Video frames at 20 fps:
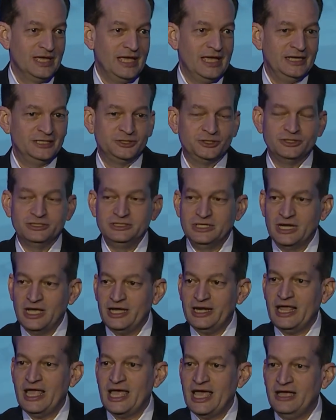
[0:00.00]
and should
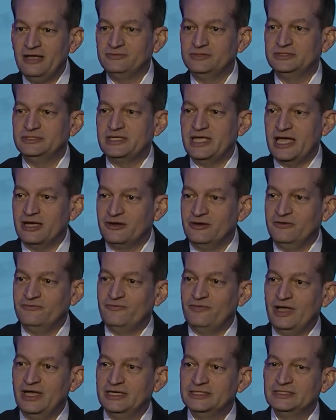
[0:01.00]
not have to
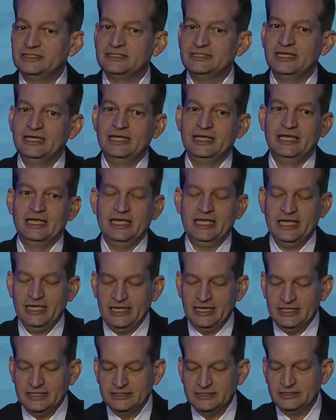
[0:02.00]
sacrifice
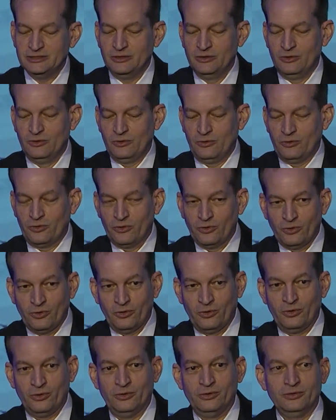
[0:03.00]
his or
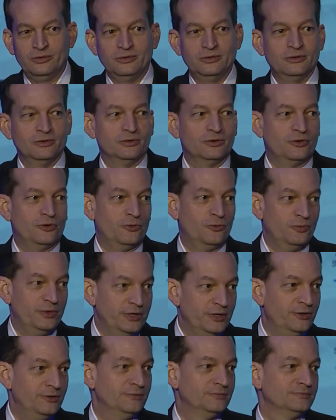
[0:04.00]
her
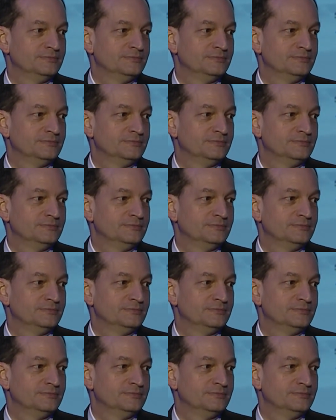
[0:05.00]
career.